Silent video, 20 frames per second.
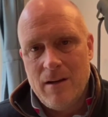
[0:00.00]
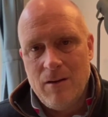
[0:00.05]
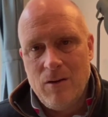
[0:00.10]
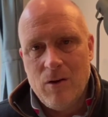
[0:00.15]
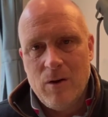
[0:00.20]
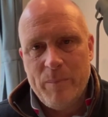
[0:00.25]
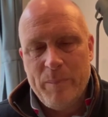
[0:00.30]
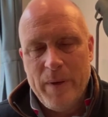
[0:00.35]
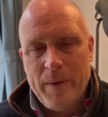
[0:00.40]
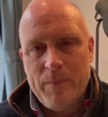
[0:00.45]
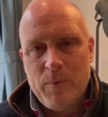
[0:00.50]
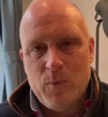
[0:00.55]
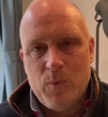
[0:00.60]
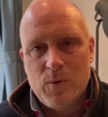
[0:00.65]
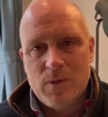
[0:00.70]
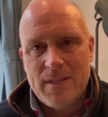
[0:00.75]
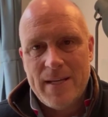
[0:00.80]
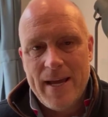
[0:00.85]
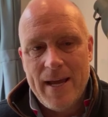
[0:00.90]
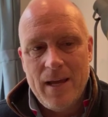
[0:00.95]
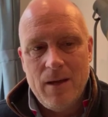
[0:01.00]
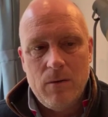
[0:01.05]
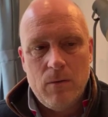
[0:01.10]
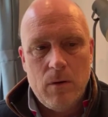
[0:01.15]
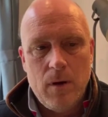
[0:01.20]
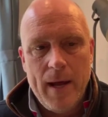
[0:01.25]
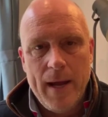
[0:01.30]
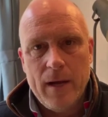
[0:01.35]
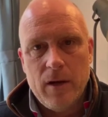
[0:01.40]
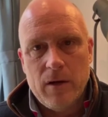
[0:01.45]
a lot of people will say,
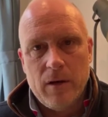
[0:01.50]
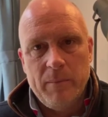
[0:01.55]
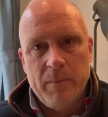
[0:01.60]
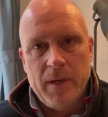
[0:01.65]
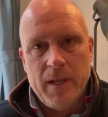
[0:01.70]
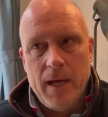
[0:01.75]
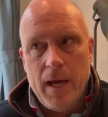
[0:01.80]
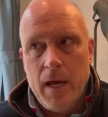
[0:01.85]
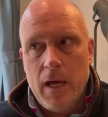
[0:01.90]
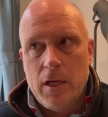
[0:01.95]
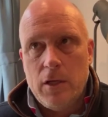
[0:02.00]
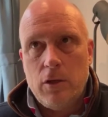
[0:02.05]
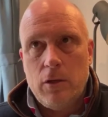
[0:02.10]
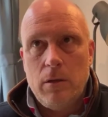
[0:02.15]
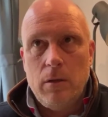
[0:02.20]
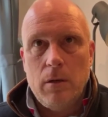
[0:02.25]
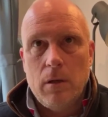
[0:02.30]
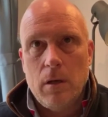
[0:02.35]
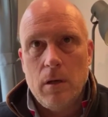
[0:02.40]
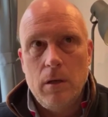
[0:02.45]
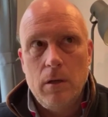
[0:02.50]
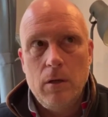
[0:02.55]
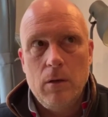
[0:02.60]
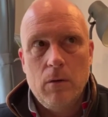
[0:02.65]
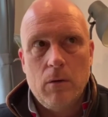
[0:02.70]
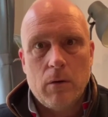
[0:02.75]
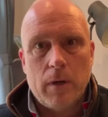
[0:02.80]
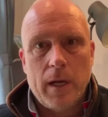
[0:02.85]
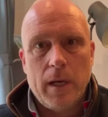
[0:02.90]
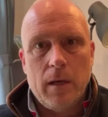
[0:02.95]
well, hang on a minute, Ash, you know,
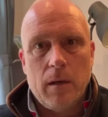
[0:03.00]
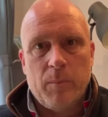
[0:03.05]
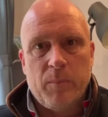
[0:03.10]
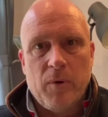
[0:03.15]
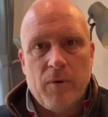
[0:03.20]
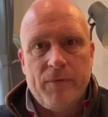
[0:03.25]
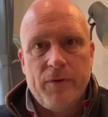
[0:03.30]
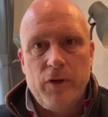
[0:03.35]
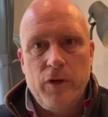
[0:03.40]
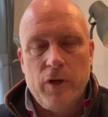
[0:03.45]
you're not getting a profit.